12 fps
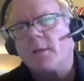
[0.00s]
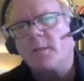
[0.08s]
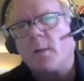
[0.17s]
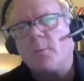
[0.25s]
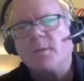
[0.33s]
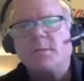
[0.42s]
of
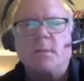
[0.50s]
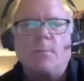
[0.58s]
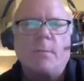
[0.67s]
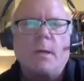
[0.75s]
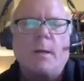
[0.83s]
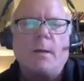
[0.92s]
time with
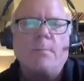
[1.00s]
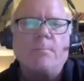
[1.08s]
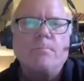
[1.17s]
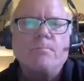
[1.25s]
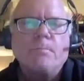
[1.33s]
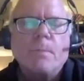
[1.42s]
some
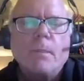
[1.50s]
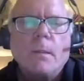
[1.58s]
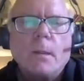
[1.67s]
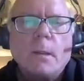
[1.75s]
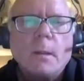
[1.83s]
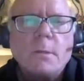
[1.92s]

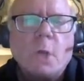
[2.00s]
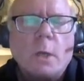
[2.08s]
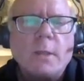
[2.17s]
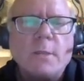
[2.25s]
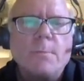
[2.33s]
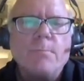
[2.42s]

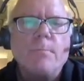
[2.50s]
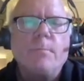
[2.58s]
talking to